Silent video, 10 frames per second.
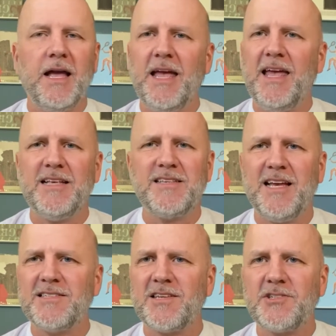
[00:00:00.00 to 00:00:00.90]

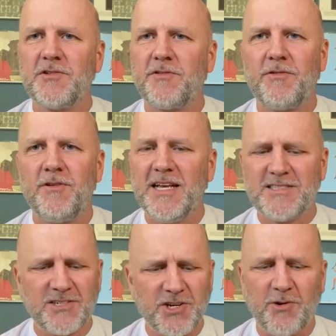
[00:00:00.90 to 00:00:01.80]
It's
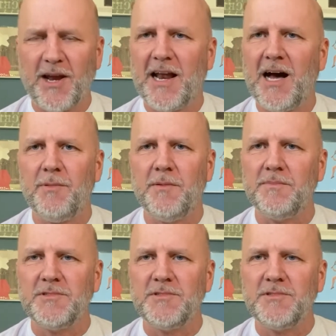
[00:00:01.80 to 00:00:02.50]
such a great album.